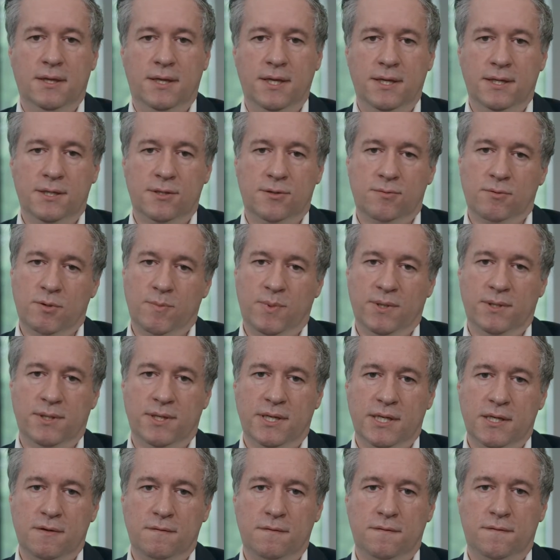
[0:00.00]
This, we
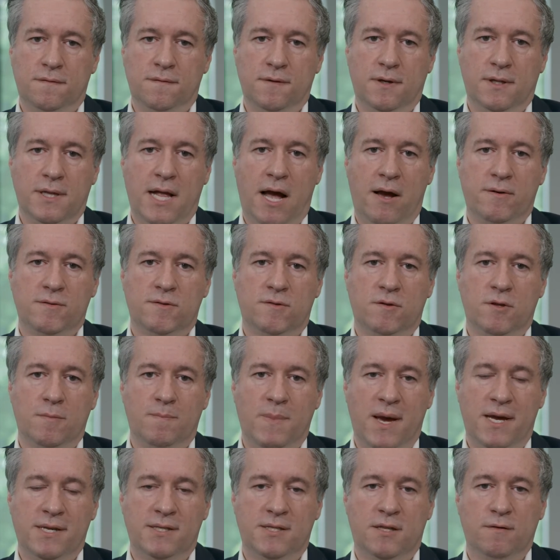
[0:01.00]
believe, allows for the
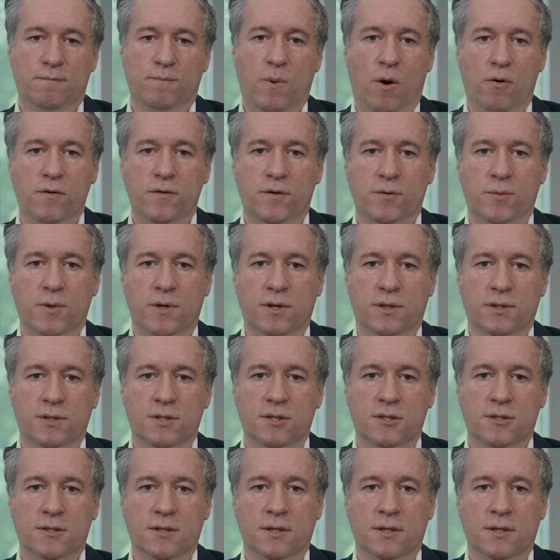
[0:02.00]
best of both worlds.